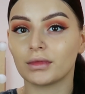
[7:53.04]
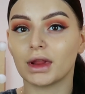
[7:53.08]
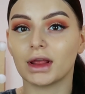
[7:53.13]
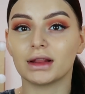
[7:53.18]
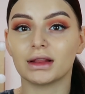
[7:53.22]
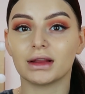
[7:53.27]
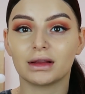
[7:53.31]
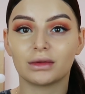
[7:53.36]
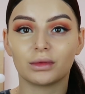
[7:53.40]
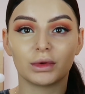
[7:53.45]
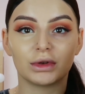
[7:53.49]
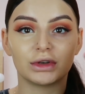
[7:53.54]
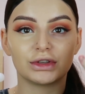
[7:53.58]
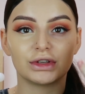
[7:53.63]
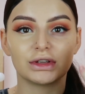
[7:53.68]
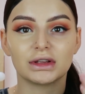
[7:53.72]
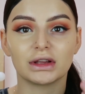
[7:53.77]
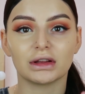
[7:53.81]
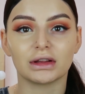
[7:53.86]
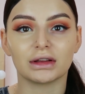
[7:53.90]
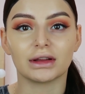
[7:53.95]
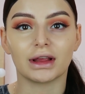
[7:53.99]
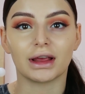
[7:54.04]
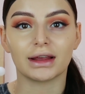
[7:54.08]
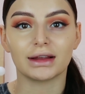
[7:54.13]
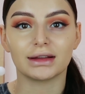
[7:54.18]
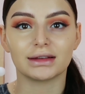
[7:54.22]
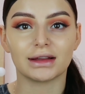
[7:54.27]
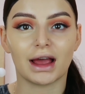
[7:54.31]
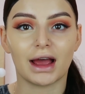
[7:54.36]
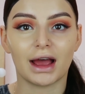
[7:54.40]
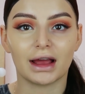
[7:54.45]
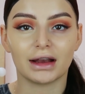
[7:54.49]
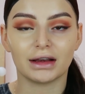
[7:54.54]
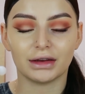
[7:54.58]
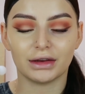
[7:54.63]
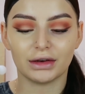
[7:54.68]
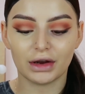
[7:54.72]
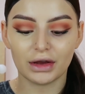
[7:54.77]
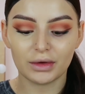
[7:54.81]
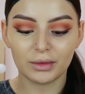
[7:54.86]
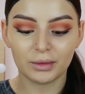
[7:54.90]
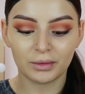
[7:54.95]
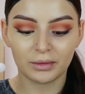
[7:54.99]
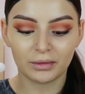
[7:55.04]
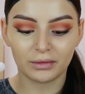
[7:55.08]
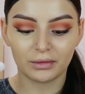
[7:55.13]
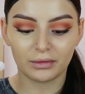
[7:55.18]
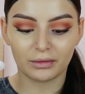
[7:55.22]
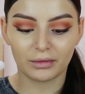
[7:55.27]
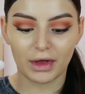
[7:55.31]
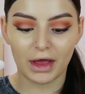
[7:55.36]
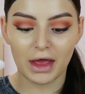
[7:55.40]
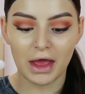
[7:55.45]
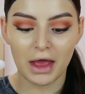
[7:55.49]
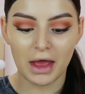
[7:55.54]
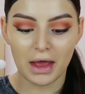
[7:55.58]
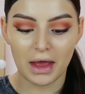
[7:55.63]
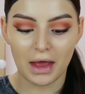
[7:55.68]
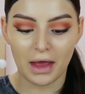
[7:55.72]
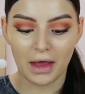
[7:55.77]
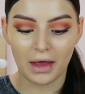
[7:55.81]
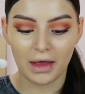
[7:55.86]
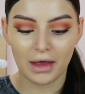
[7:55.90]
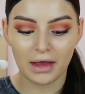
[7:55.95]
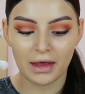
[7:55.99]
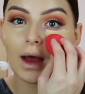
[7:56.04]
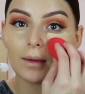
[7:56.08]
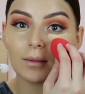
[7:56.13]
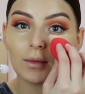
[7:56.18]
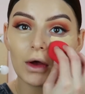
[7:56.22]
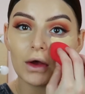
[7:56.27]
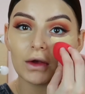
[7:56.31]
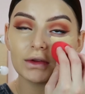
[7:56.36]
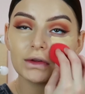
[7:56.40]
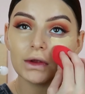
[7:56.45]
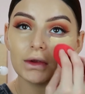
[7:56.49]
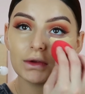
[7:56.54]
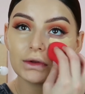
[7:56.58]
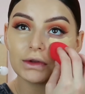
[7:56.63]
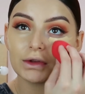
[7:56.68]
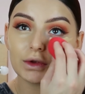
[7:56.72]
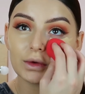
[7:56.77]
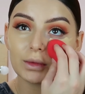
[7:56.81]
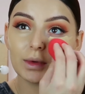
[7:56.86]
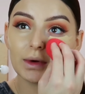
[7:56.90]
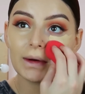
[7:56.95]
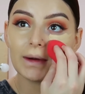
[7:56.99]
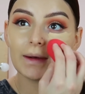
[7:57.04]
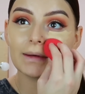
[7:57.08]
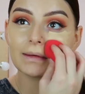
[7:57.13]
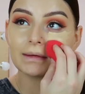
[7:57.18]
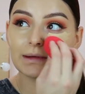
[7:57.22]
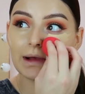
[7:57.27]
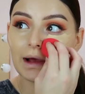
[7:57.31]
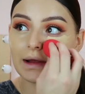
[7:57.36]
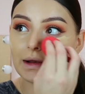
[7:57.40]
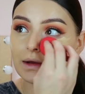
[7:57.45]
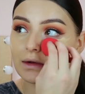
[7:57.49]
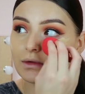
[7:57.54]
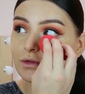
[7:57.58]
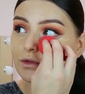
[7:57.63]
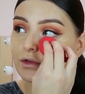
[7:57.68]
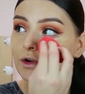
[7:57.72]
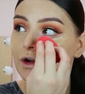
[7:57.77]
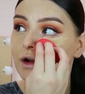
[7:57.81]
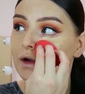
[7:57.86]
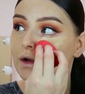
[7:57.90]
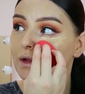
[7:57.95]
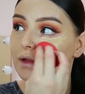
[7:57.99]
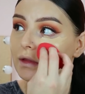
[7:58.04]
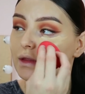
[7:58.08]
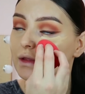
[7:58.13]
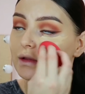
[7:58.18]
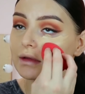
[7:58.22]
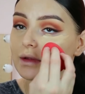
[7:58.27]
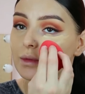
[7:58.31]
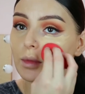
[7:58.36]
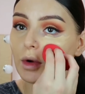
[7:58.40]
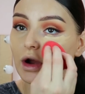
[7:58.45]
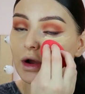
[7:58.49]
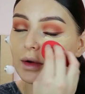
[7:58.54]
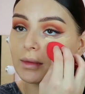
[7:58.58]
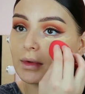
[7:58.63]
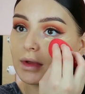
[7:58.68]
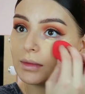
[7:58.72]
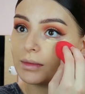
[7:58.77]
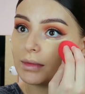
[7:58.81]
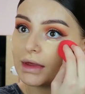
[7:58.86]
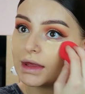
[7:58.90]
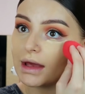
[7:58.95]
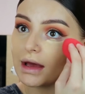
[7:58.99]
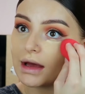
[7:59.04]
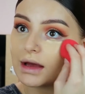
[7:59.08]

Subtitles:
and this one just looks like sad, you know? I'm also super excited for this apartment